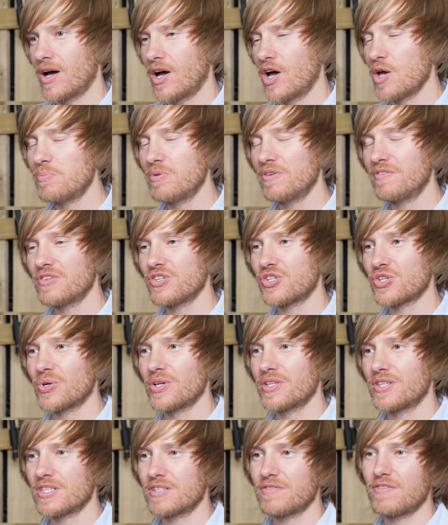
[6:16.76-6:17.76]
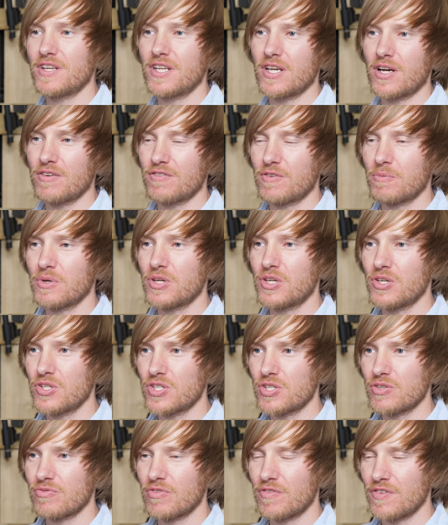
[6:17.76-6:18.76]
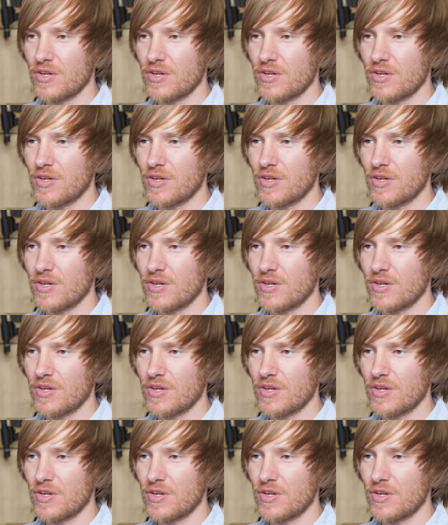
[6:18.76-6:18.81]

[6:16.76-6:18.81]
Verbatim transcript: I hope you've enjoyed this video from Acoustic